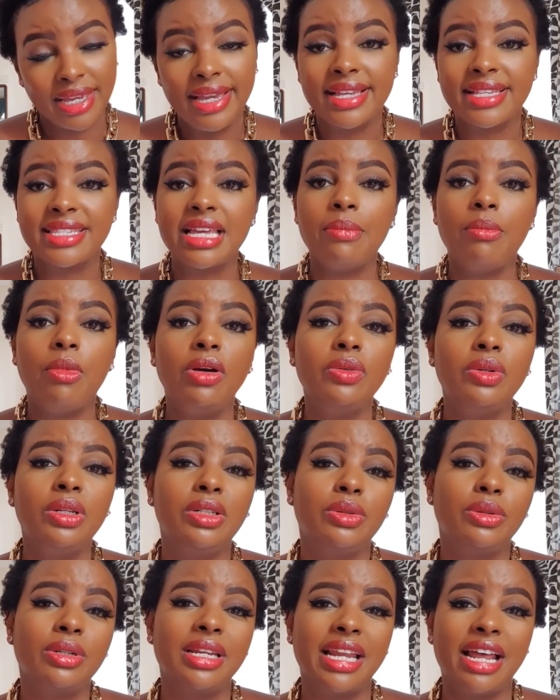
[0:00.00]
Someone will
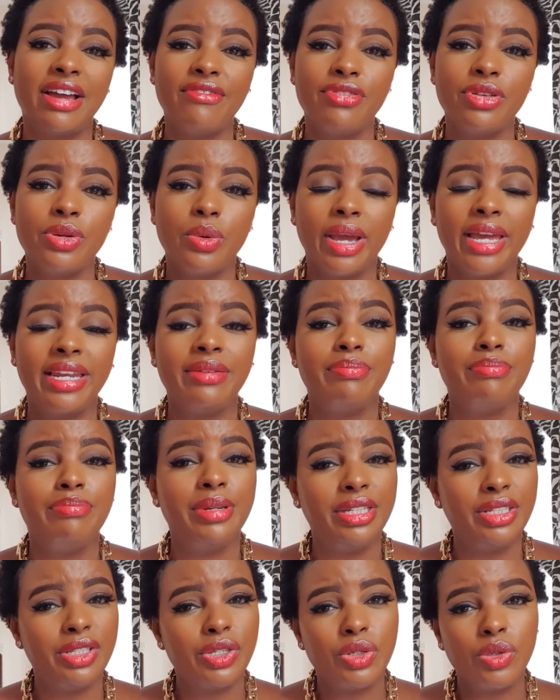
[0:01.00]
not love you and
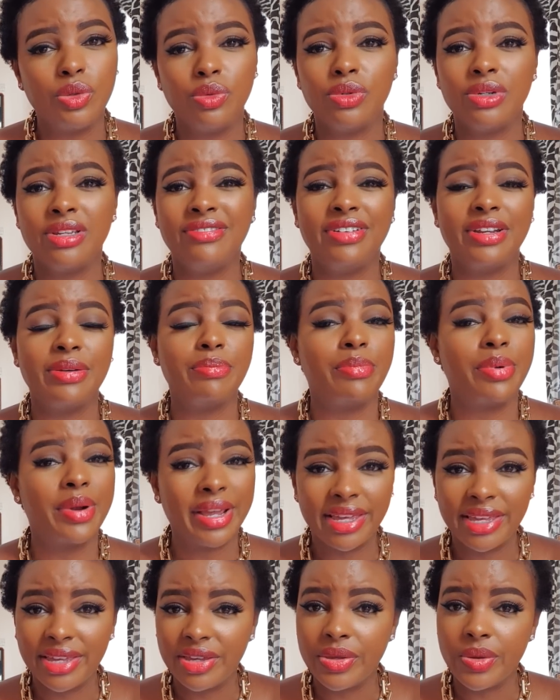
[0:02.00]
beat you, even
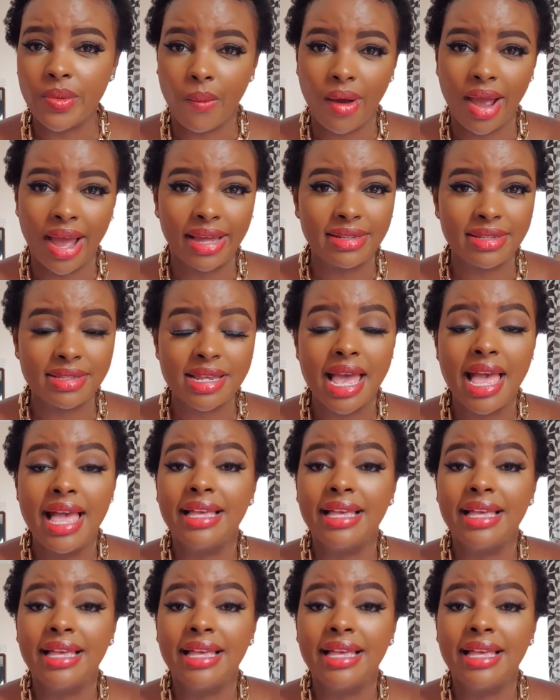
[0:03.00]
breaking your hands.